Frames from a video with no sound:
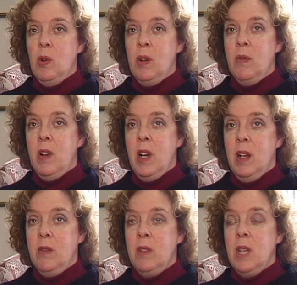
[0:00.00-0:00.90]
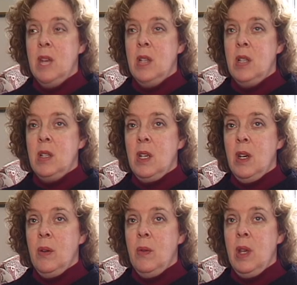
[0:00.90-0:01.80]
involved.
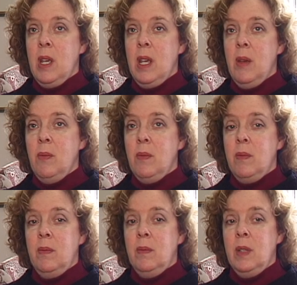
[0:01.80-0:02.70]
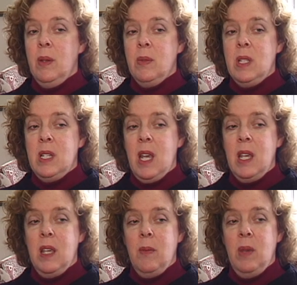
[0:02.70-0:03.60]
So it was
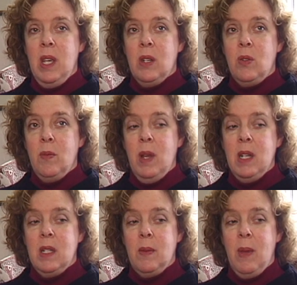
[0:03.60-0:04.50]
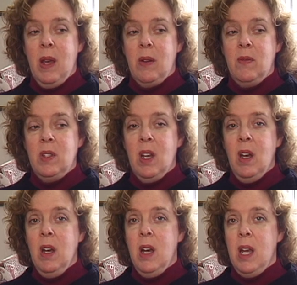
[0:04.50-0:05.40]
taking me a tremendous amount of
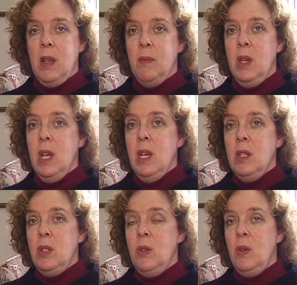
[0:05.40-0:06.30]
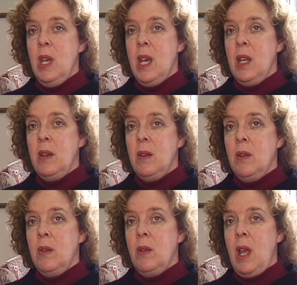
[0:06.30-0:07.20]
time to get
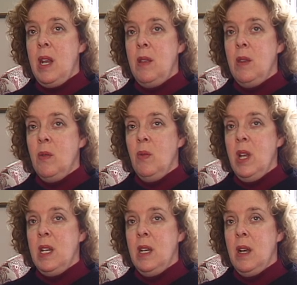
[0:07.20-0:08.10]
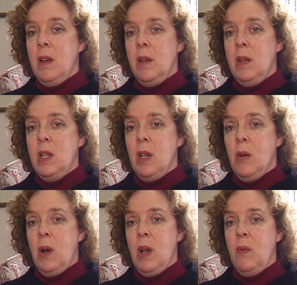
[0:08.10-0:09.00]
anything written.
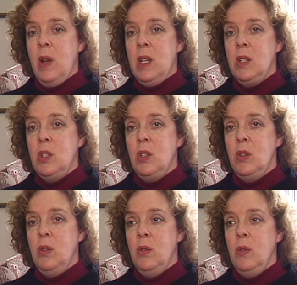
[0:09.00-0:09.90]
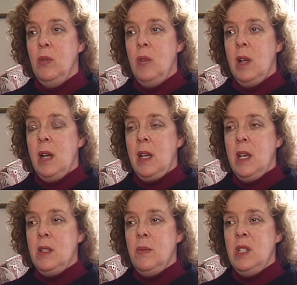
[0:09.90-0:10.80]
So I went to, I
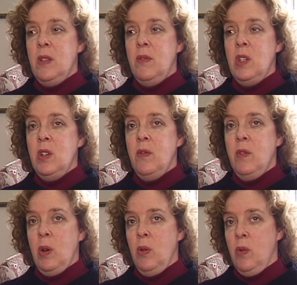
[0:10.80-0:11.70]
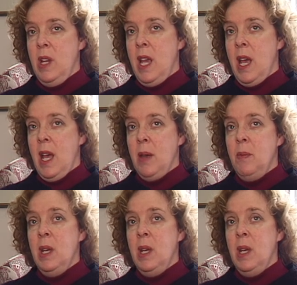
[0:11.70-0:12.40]
guess it was Division of Voc Rehab,